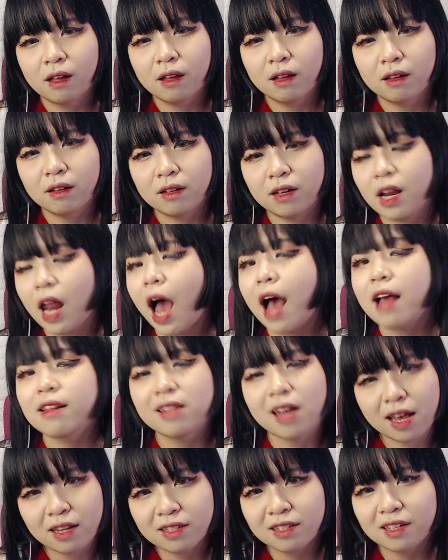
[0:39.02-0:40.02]

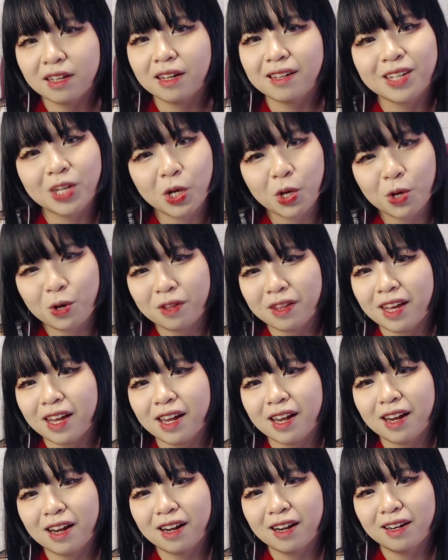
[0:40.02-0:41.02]
Hinata's still cute
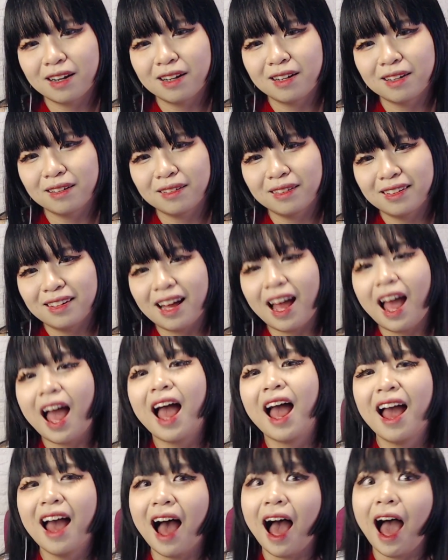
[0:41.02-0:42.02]
here.
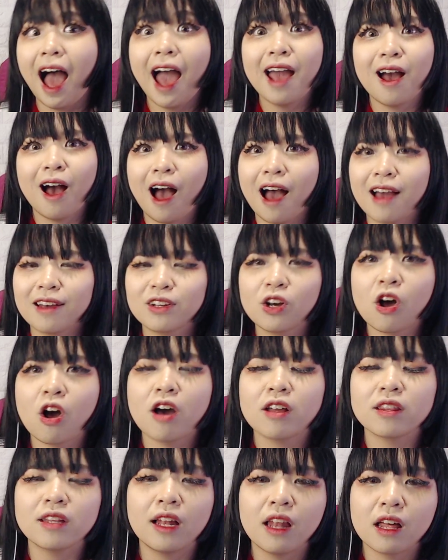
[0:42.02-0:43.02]
I
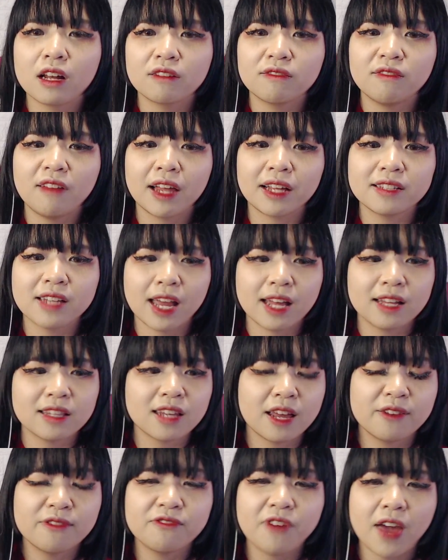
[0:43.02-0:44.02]
caught a lot of like
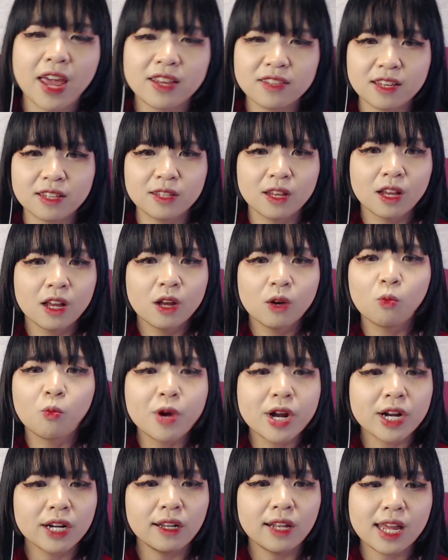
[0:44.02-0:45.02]
10-10 faces,
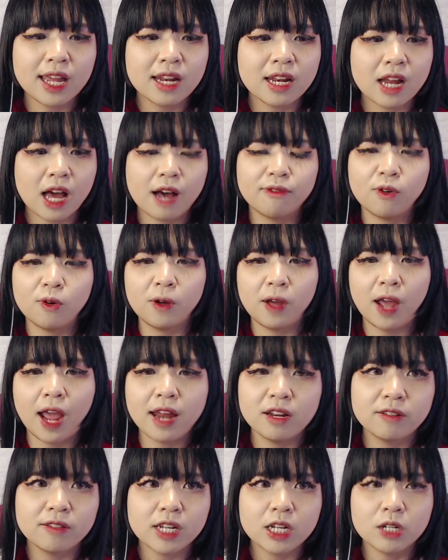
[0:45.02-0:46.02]
weirdly enough. Okay,
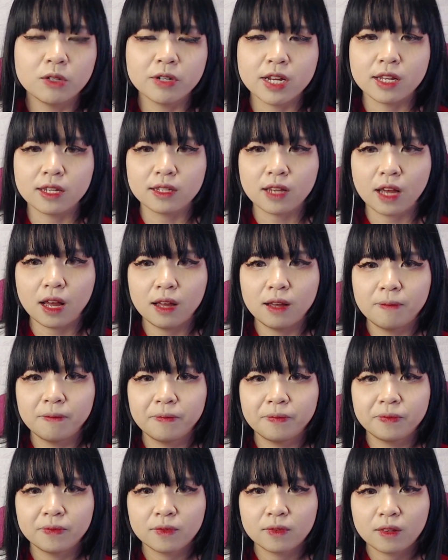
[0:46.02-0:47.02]
in the series,
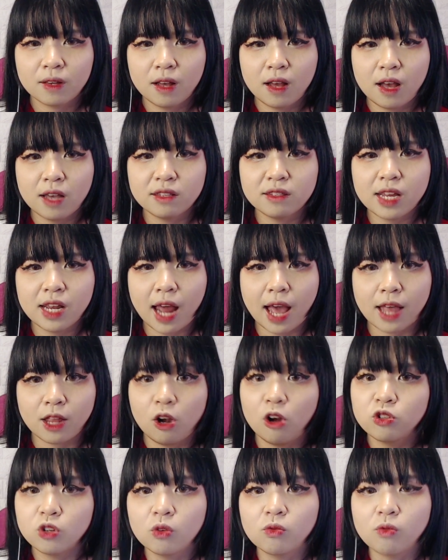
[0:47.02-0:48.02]
I see that.
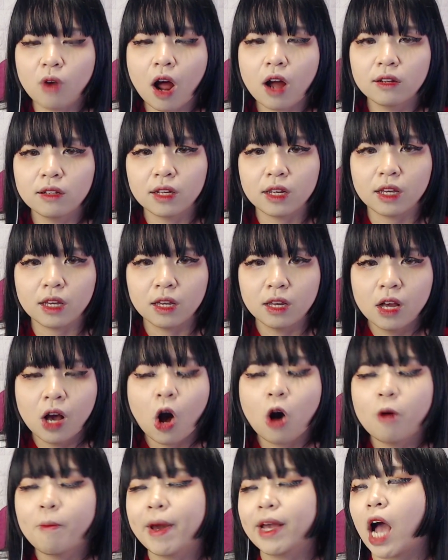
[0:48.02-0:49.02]
Also, Rock Lee.
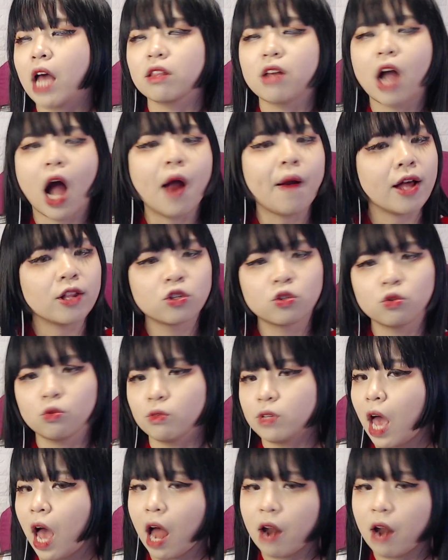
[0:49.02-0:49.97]
Oh my God, Garatsu. Yeah, I